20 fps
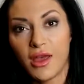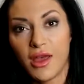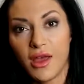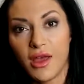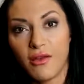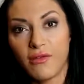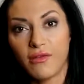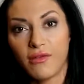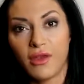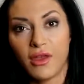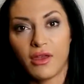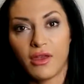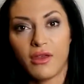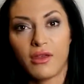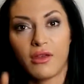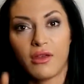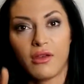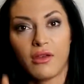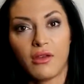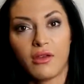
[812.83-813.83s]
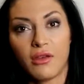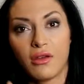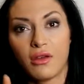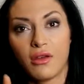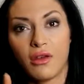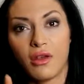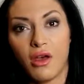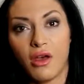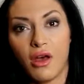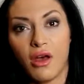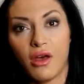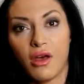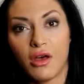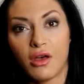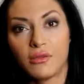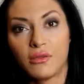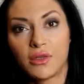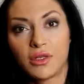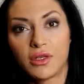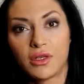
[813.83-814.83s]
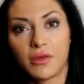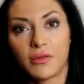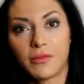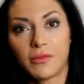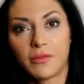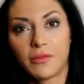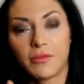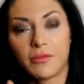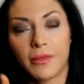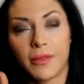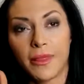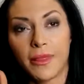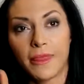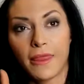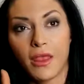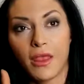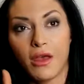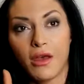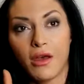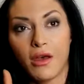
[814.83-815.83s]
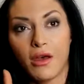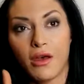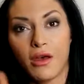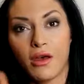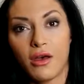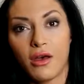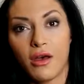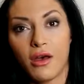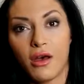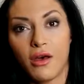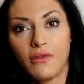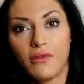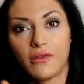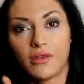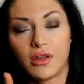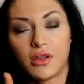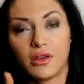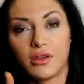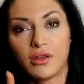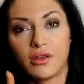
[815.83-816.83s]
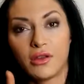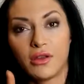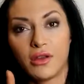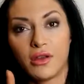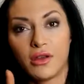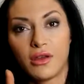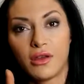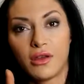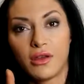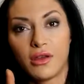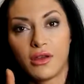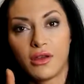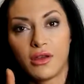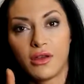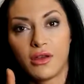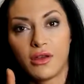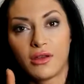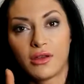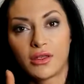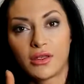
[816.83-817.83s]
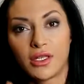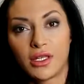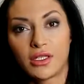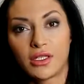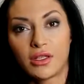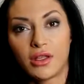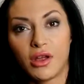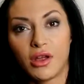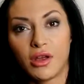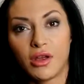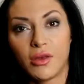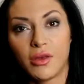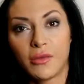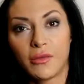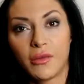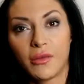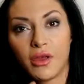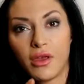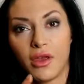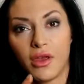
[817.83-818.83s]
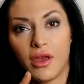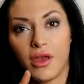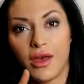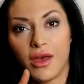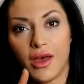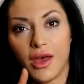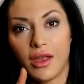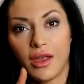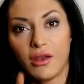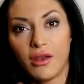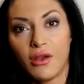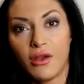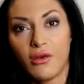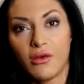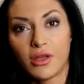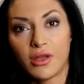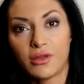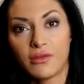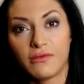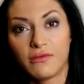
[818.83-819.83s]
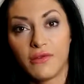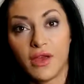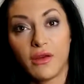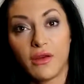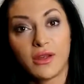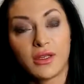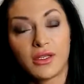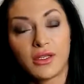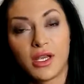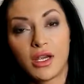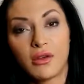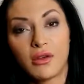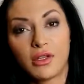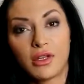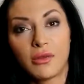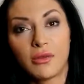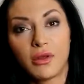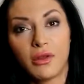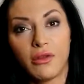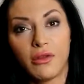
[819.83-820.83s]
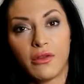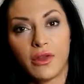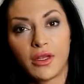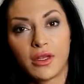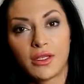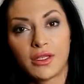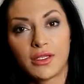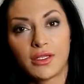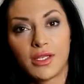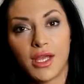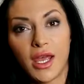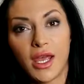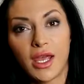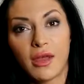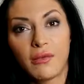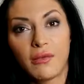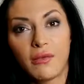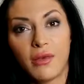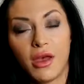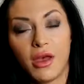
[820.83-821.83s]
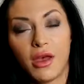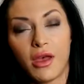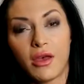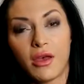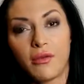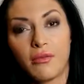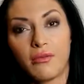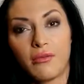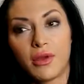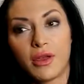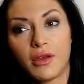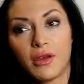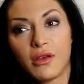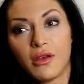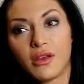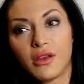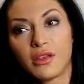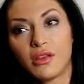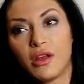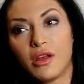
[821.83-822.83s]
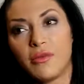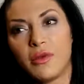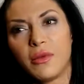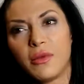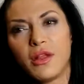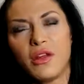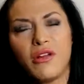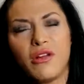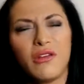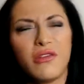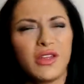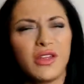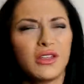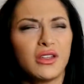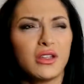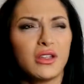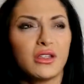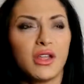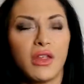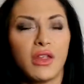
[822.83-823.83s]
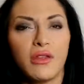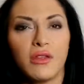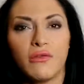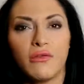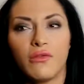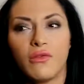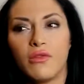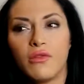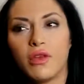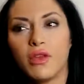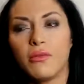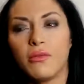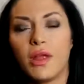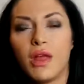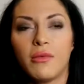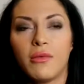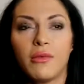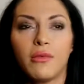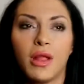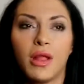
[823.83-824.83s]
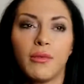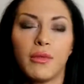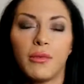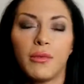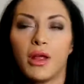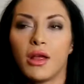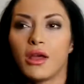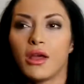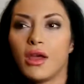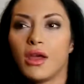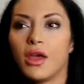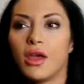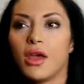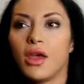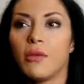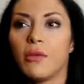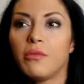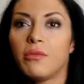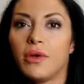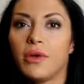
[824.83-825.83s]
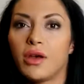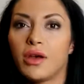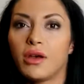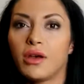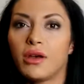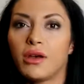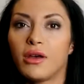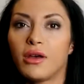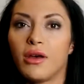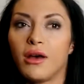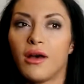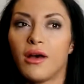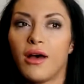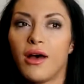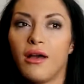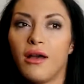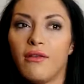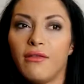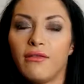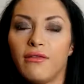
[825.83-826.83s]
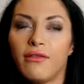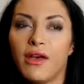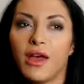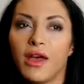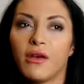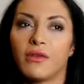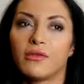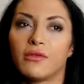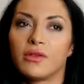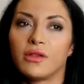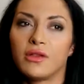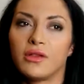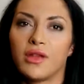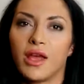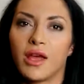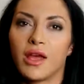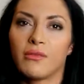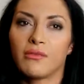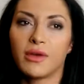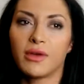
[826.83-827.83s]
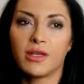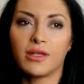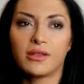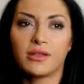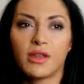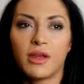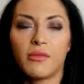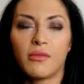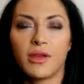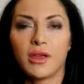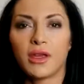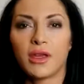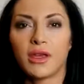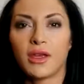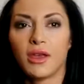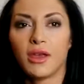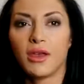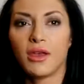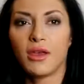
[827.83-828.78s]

having carbs after 6 o'clock. I know it's a very stereotypical thing to say, because a lot of people, oh, that does nothing for you, blah blah blah blah blah, but I've found that my stomach,